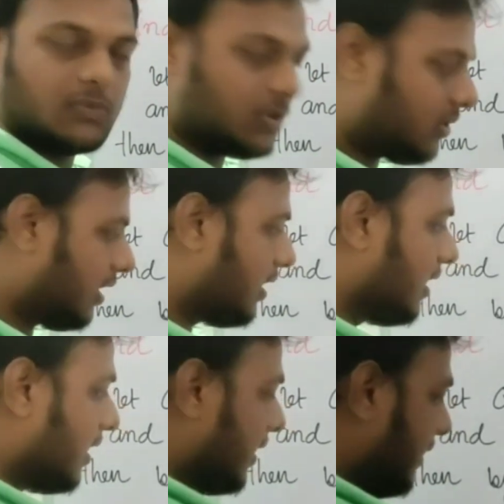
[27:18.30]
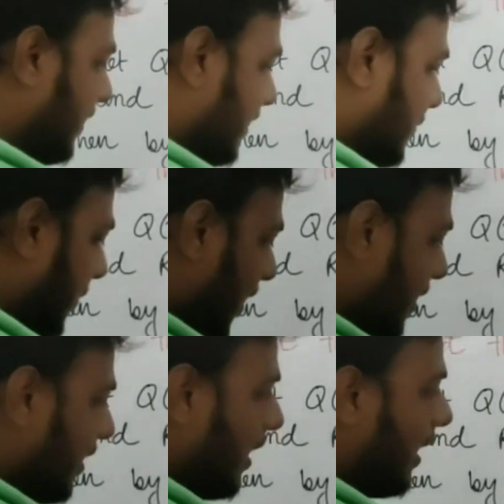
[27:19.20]
Okay, this
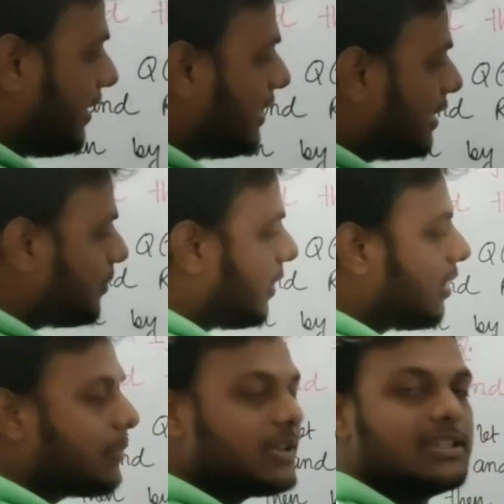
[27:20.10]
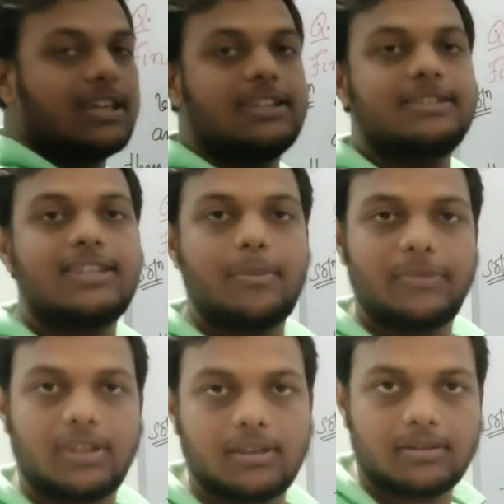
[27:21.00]
part and this part basically
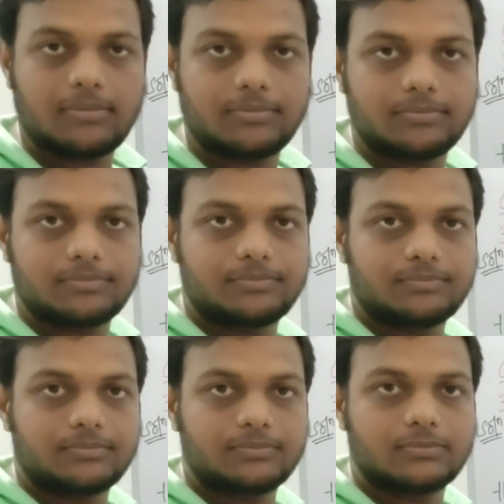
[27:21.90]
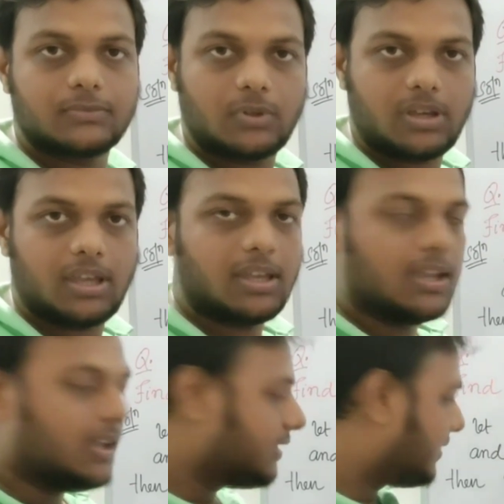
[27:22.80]
same thing.
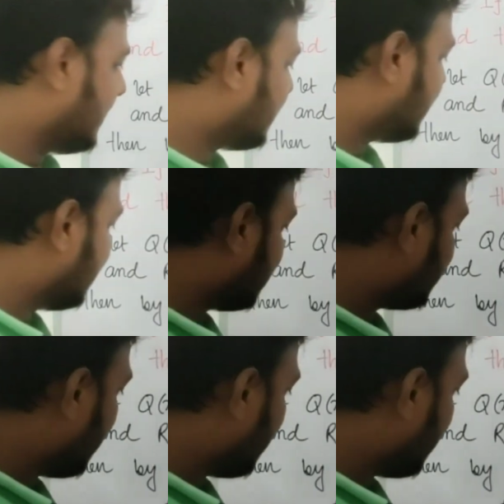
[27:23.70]
Okay, since this